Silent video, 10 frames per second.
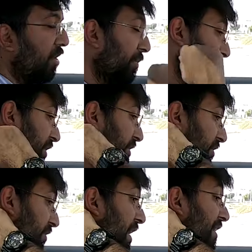options.
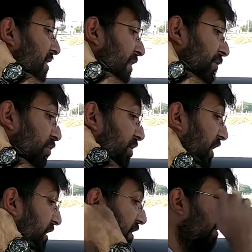So that's how you
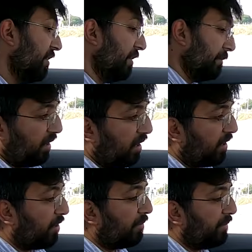change the
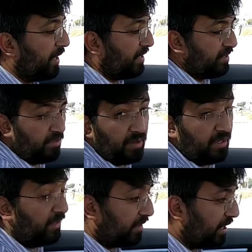color combinations or
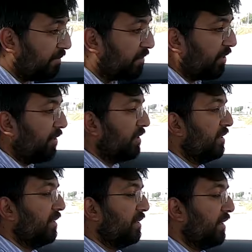the themes
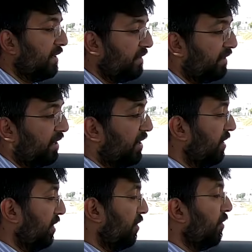on this
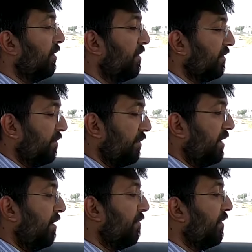Koleos through
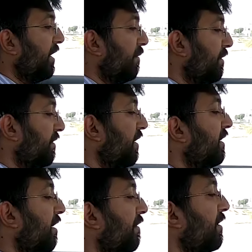the infotainment screen.
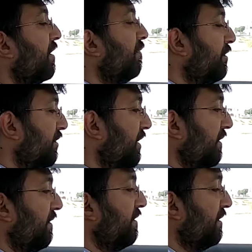Now when you come to the
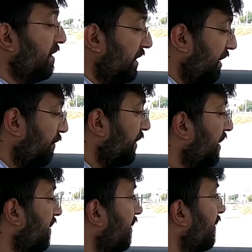steering
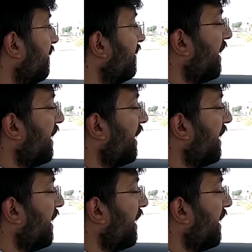wheel, this is